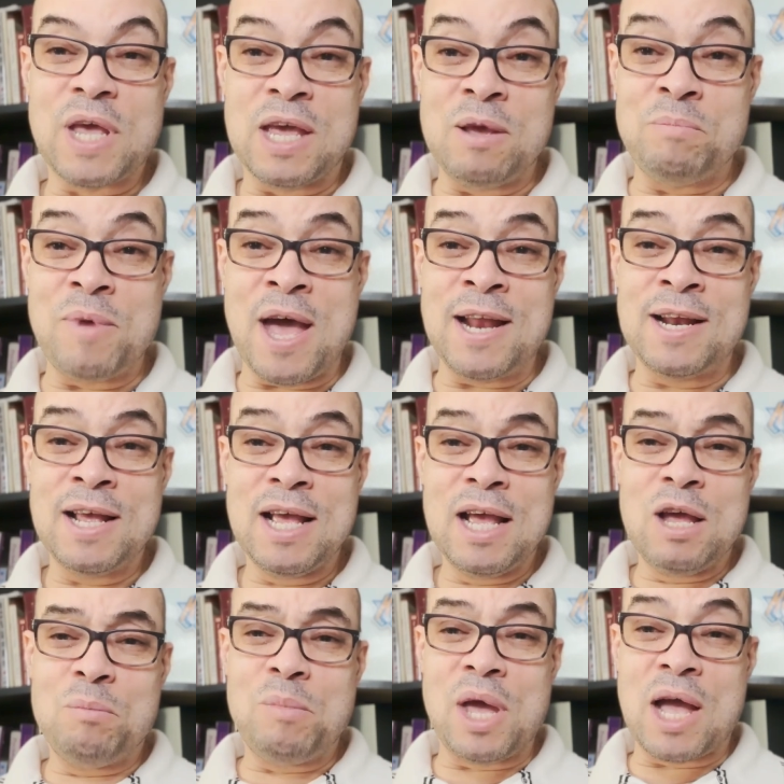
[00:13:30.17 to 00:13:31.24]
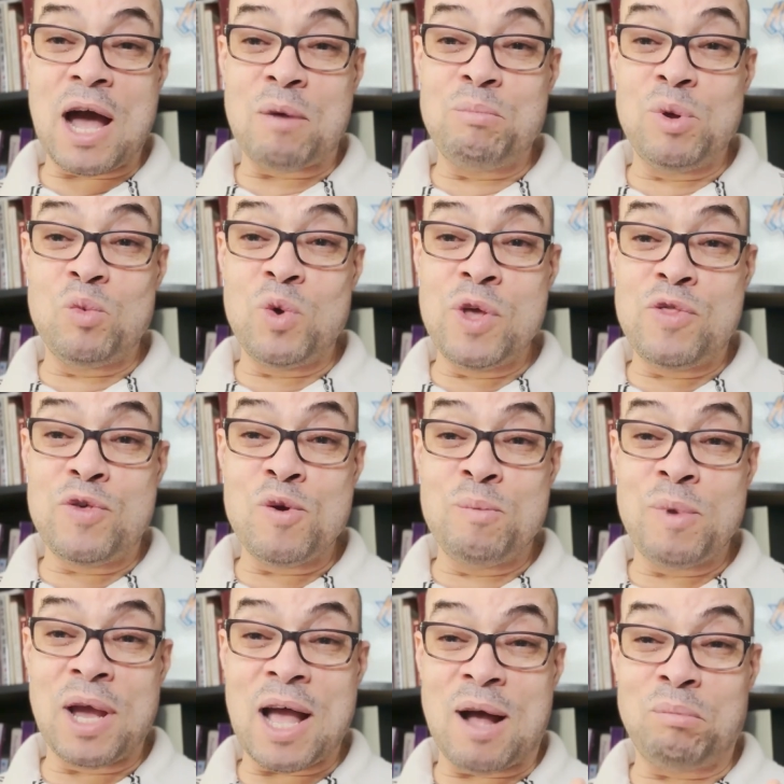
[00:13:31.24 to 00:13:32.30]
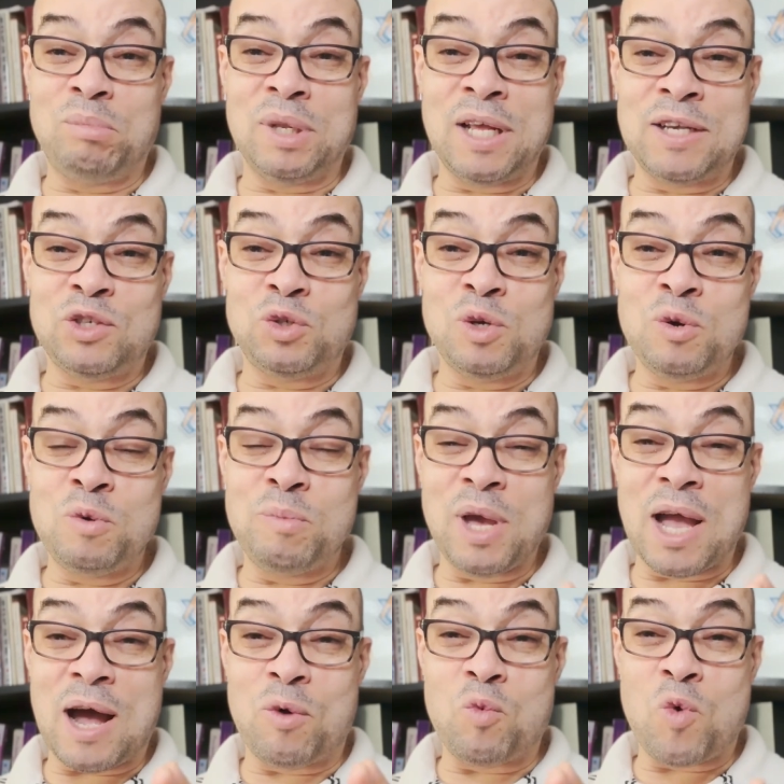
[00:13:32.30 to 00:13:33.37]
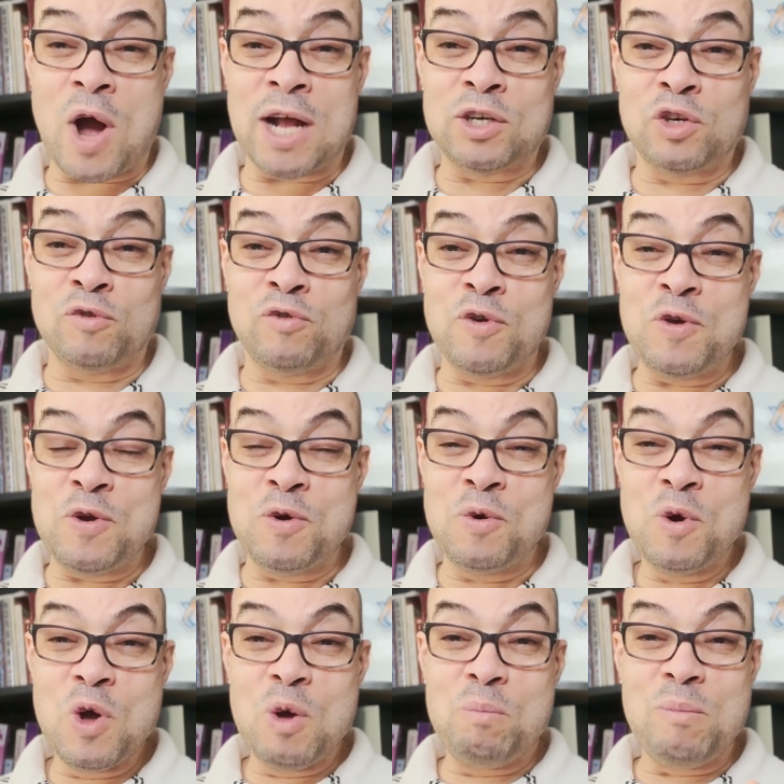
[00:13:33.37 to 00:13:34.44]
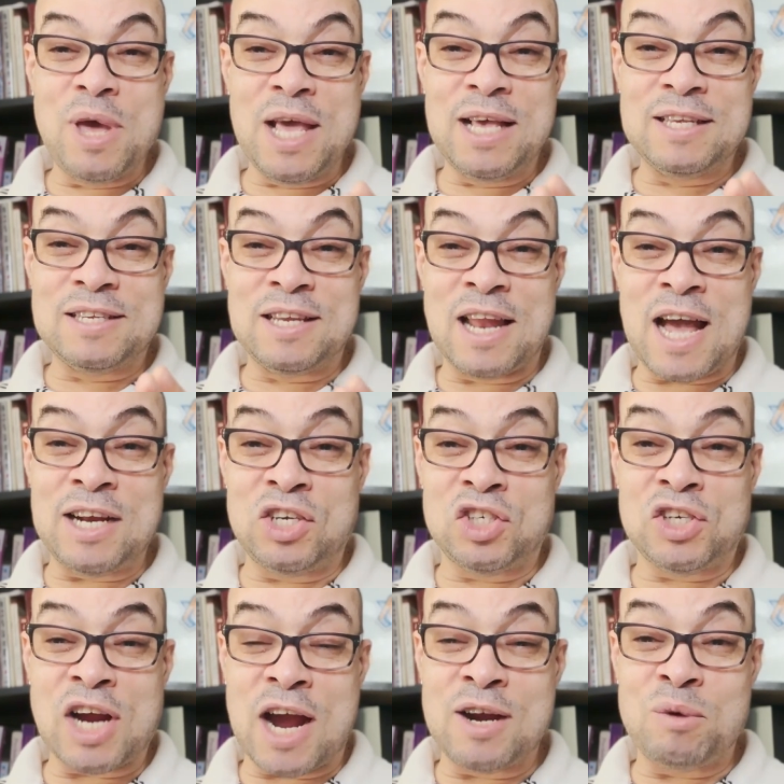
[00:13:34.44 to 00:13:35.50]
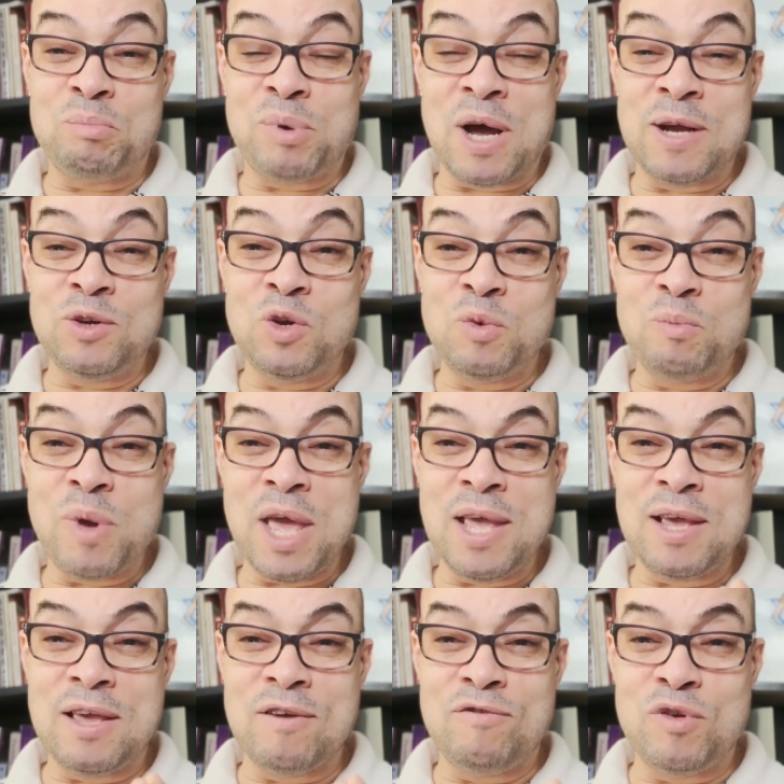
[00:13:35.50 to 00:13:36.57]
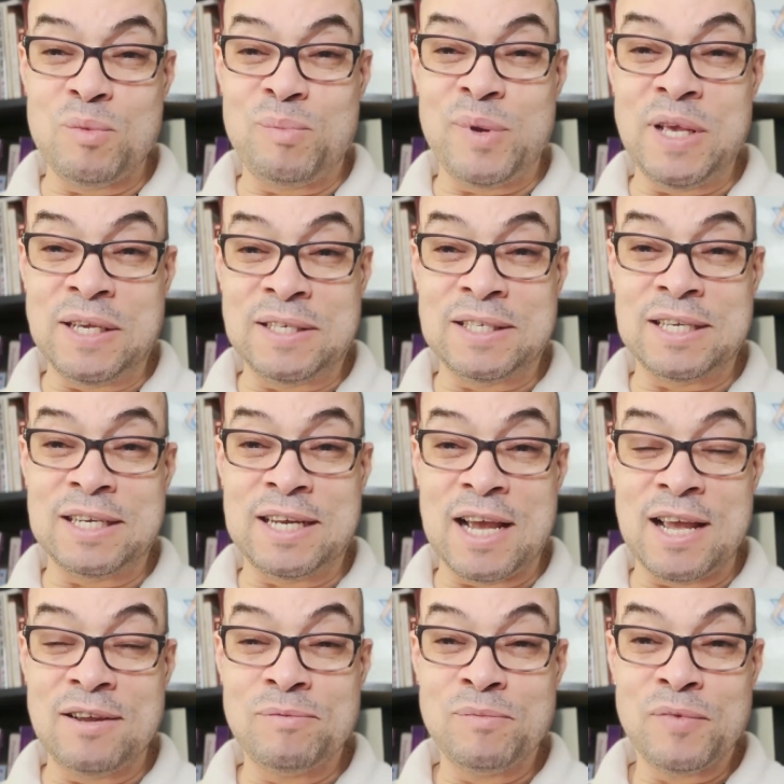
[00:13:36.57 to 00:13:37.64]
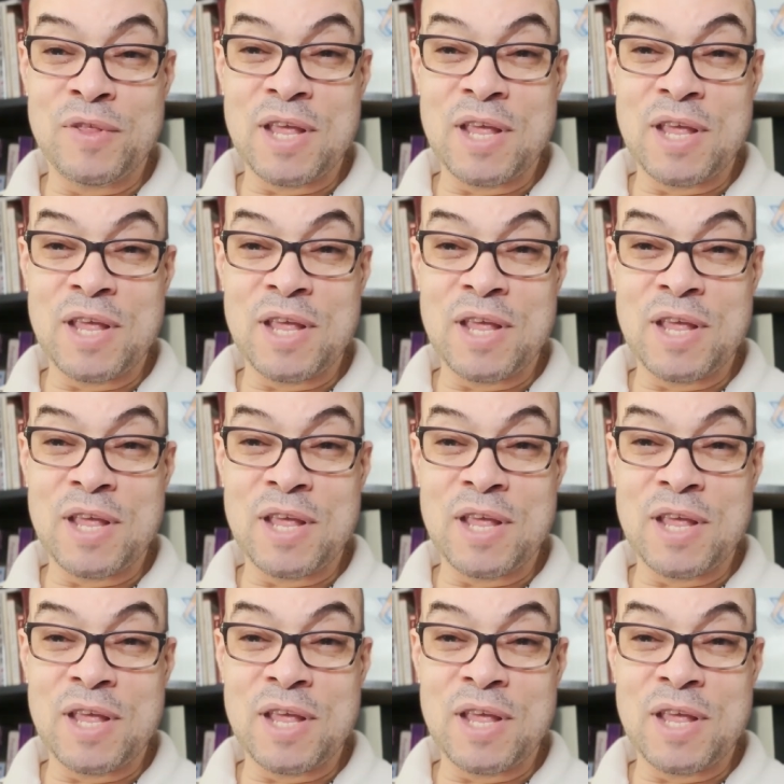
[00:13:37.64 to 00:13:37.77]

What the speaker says: Amen. May God be with you. May God bless you. May God watch over you. May His light shine upon you. May He give you peace today.